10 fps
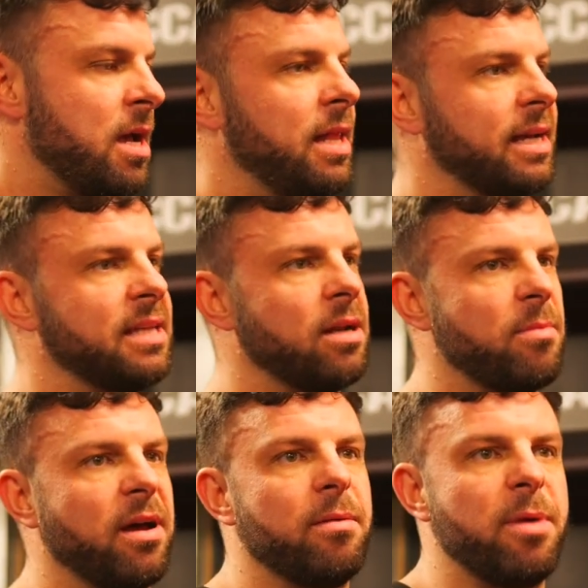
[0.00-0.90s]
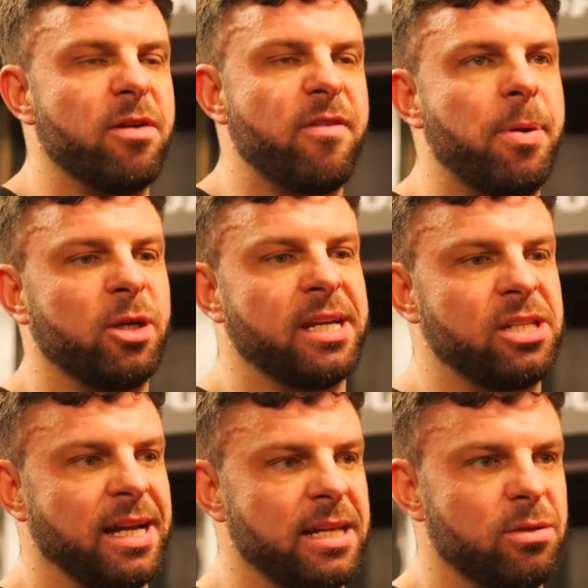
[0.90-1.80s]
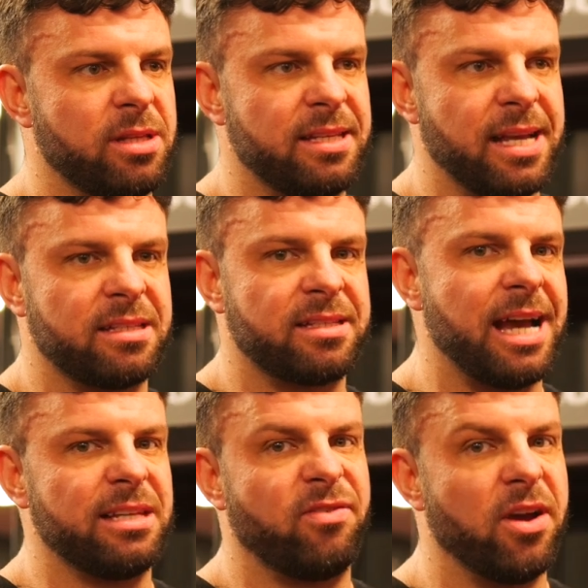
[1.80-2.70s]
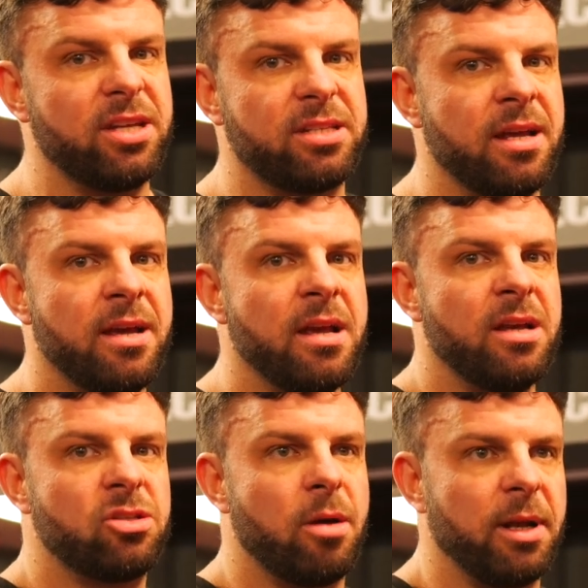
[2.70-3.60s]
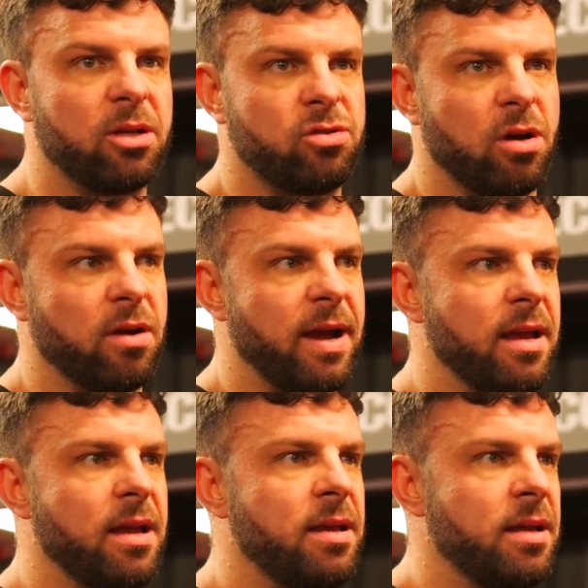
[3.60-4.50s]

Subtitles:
Like I said, on my other push session, I use this exercise first, so I'm a lot stronger at it.